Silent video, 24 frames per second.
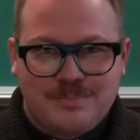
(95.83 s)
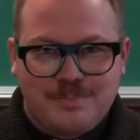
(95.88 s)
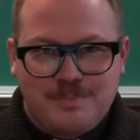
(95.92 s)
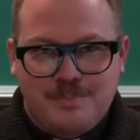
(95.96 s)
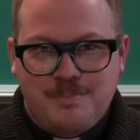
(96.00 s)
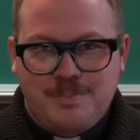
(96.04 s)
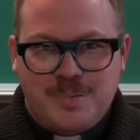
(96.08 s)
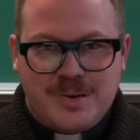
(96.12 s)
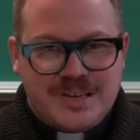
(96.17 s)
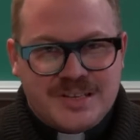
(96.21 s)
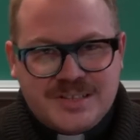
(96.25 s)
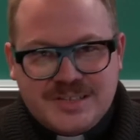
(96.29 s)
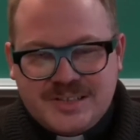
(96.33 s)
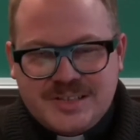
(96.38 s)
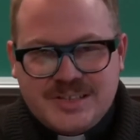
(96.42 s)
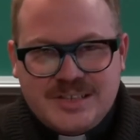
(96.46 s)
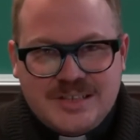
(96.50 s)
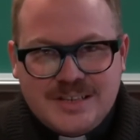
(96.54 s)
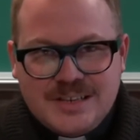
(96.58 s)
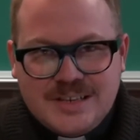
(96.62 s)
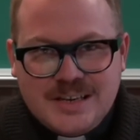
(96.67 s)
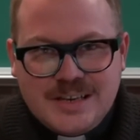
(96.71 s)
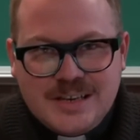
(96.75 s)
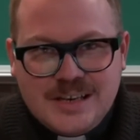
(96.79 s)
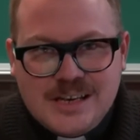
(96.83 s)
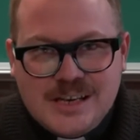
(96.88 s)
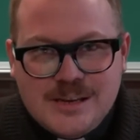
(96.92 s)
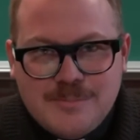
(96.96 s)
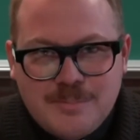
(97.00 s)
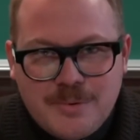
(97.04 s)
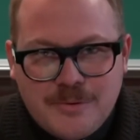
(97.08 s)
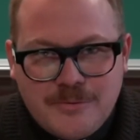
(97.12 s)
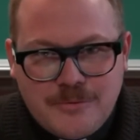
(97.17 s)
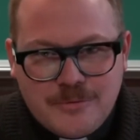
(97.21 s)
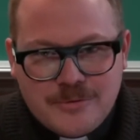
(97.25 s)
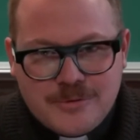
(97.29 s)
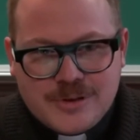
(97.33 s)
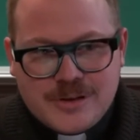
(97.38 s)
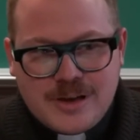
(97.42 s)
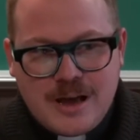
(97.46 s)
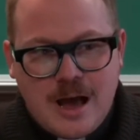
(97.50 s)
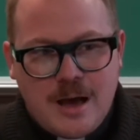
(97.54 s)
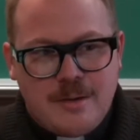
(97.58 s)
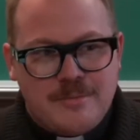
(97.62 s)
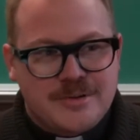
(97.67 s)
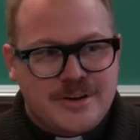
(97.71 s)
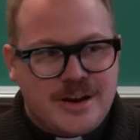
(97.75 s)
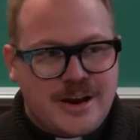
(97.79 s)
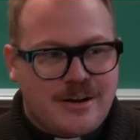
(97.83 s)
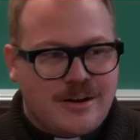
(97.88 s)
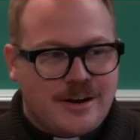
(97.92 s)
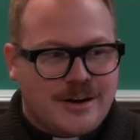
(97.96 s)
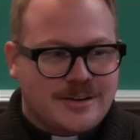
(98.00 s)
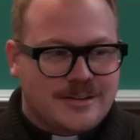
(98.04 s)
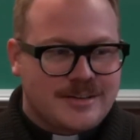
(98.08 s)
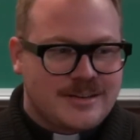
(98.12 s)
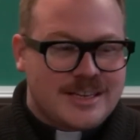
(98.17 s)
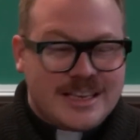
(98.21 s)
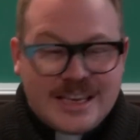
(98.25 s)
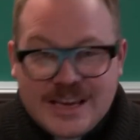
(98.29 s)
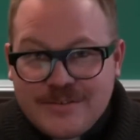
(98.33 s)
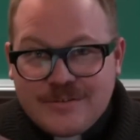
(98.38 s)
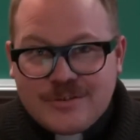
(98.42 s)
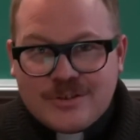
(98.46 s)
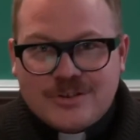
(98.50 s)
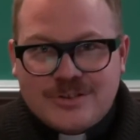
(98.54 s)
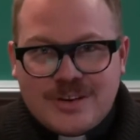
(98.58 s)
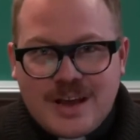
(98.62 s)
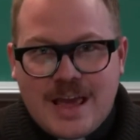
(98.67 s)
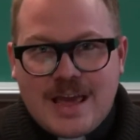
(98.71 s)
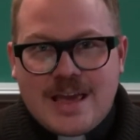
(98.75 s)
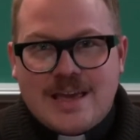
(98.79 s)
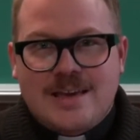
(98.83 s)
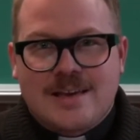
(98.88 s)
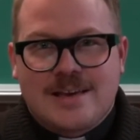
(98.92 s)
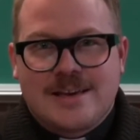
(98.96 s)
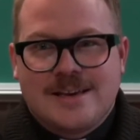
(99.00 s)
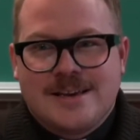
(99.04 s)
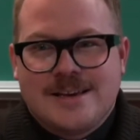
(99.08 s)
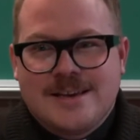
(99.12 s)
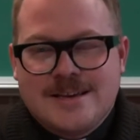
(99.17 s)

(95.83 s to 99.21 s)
BCE, before the Common Era, give or take.